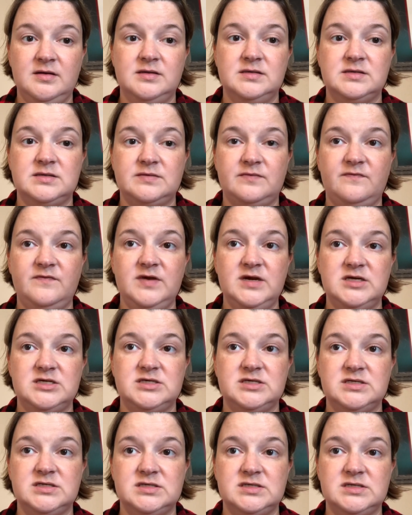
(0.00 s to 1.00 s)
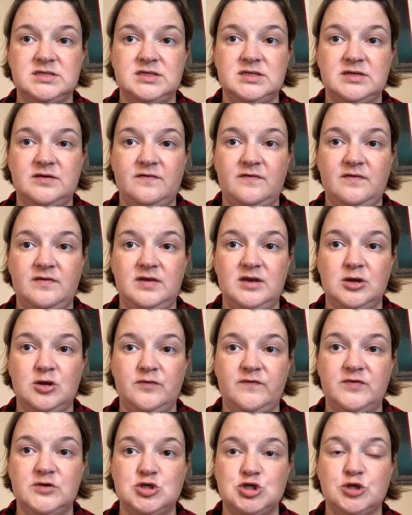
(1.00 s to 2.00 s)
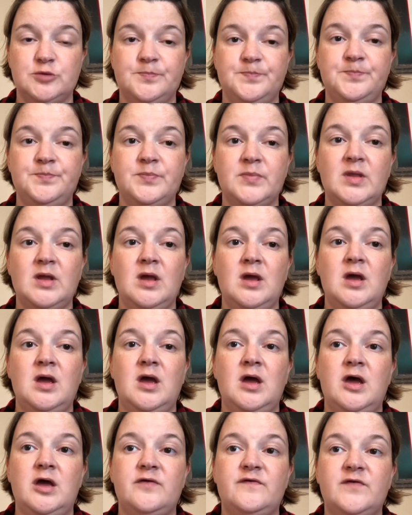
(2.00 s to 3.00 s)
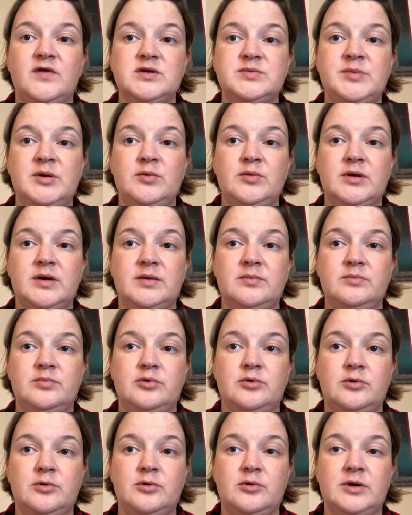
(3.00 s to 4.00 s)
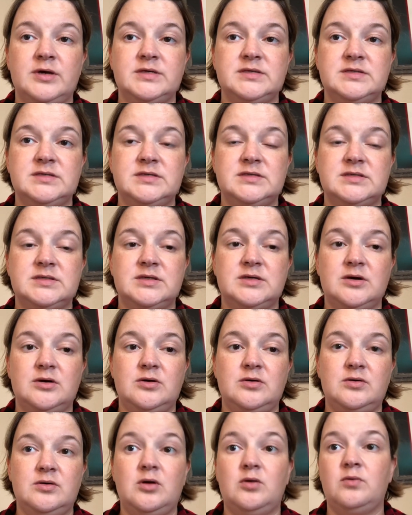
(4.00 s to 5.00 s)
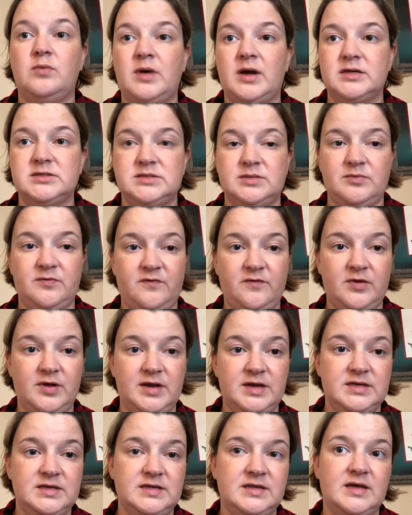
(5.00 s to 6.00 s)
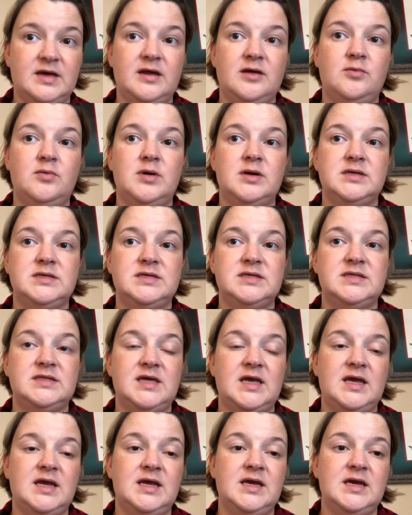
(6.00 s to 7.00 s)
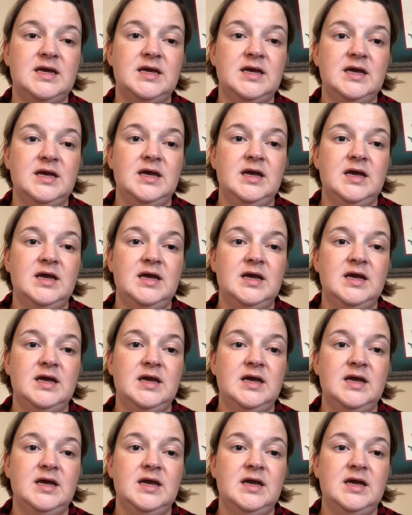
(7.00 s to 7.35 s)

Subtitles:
some finishes in the near future. As far as my work in progresses go, actually before I get into that, I want to thank